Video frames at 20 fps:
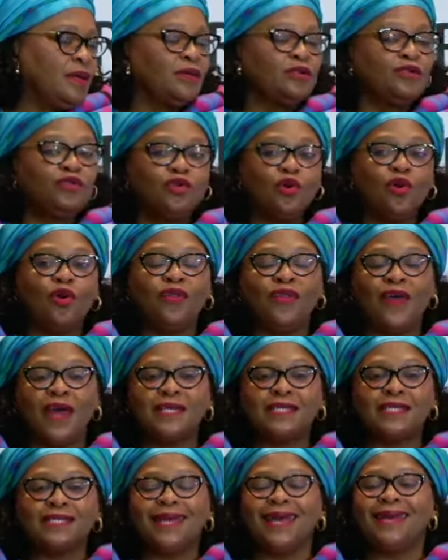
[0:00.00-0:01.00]
So
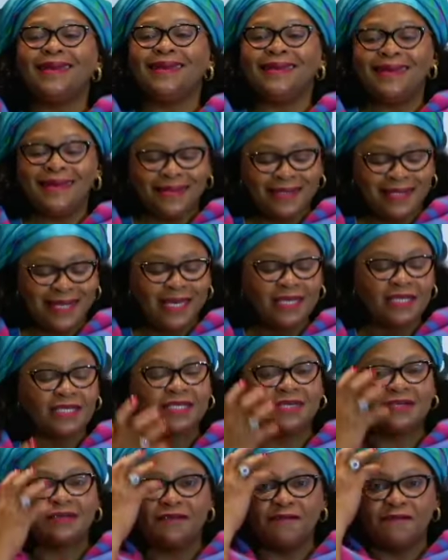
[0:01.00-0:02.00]
that then this